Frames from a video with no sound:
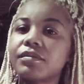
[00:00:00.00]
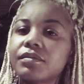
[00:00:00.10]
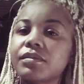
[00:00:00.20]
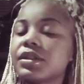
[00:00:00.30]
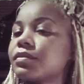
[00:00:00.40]

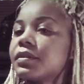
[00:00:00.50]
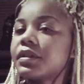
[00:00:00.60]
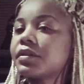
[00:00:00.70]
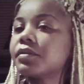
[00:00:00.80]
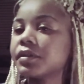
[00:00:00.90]
what's really
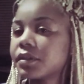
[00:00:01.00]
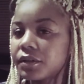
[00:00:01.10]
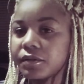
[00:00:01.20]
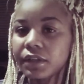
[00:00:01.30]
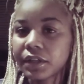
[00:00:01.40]
going
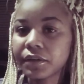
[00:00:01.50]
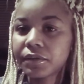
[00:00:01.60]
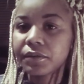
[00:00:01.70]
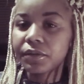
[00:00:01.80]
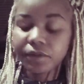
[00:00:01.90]
on now?
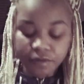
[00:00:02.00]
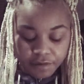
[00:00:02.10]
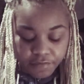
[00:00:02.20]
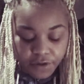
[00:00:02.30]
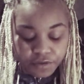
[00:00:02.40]
You know, at
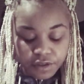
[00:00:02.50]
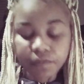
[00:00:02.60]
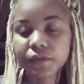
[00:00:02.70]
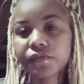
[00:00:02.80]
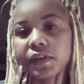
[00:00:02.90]
first it
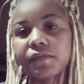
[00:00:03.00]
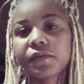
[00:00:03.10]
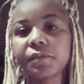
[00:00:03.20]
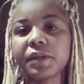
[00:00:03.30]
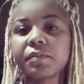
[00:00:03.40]
was fun
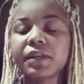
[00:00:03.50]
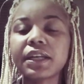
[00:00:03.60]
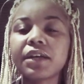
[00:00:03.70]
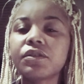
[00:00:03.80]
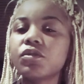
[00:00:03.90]
for me, but
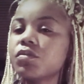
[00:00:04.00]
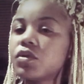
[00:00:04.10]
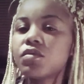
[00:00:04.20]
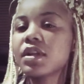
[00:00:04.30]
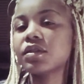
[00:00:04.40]
now you
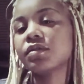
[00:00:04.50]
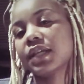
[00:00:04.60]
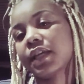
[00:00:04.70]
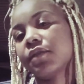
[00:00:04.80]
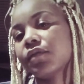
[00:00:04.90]

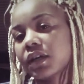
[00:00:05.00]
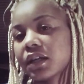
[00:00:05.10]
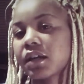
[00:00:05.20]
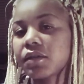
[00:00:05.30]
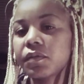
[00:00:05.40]
taking the fun
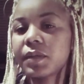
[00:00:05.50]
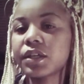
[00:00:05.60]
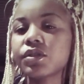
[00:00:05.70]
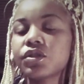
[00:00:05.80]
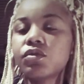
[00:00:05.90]
out of it
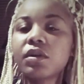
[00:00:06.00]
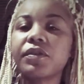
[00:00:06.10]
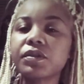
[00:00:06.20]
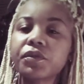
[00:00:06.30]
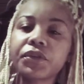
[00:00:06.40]
because you
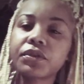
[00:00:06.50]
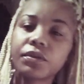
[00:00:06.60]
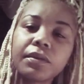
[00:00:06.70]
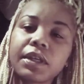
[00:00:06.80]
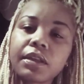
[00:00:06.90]
always want to
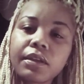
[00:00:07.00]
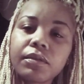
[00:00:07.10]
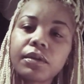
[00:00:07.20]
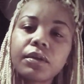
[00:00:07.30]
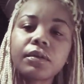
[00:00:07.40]
do it, you
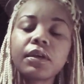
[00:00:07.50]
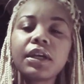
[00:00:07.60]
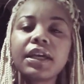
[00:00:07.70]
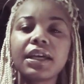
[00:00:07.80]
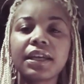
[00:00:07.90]
know.
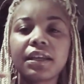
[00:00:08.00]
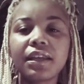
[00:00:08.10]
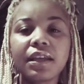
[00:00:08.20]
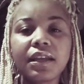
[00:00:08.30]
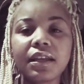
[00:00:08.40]
And
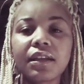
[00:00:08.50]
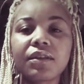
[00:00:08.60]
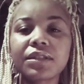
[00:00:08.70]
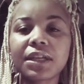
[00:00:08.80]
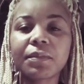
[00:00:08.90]
then
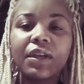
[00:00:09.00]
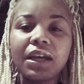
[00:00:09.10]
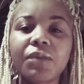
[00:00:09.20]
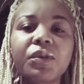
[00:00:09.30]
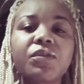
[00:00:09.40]
on top of
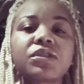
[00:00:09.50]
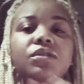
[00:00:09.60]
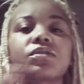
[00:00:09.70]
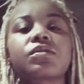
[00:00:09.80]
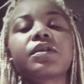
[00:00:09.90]
that, we went to the
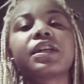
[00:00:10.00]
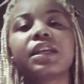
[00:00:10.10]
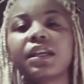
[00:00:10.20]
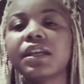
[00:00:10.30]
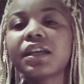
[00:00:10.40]
store
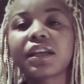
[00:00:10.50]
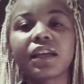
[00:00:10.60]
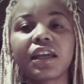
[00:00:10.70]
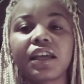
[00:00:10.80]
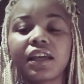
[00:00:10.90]
again,
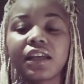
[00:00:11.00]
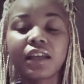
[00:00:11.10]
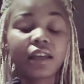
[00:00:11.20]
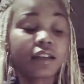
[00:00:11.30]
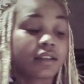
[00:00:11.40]
and
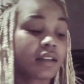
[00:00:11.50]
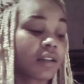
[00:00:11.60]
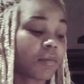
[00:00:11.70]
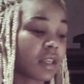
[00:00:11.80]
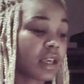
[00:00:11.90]
instead
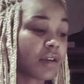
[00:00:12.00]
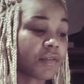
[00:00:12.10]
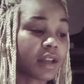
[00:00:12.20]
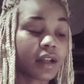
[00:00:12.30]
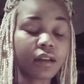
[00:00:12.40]
of me
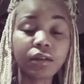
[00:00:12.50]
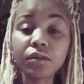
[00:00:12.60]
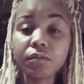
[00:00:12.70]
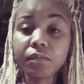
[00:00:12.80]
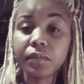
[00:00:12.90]
having that
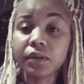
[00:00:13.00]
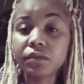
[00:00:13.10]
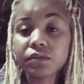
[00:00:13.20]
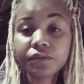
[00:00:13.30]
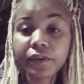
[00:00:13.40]
little
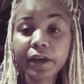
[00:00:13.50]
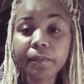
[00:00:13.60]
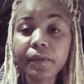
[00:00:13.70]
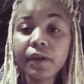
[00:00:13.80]
blue strap,